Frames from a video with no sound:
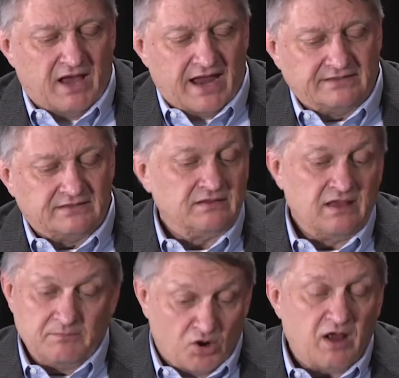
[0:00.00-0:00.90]

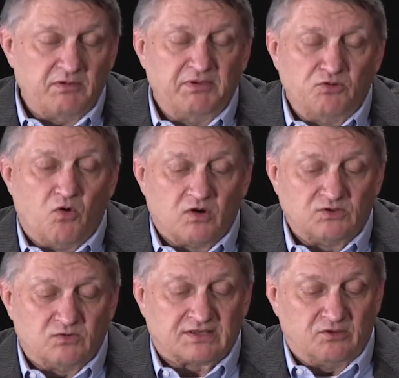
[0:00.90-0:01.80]
Biden, probably
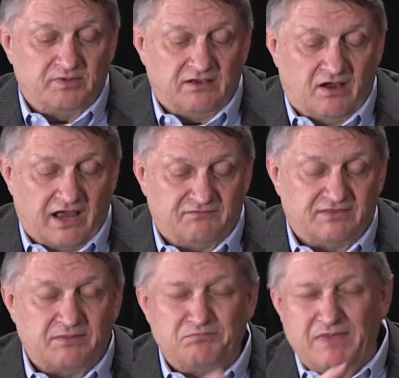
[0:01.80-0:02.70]
Warren will still be
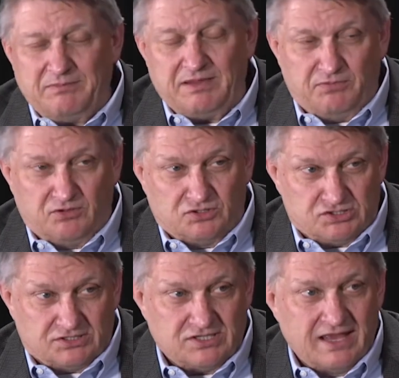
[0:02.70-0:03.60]
alive, and then maybe
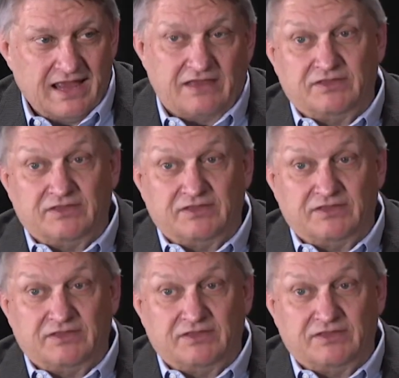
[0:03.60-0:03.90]
Buttigieg.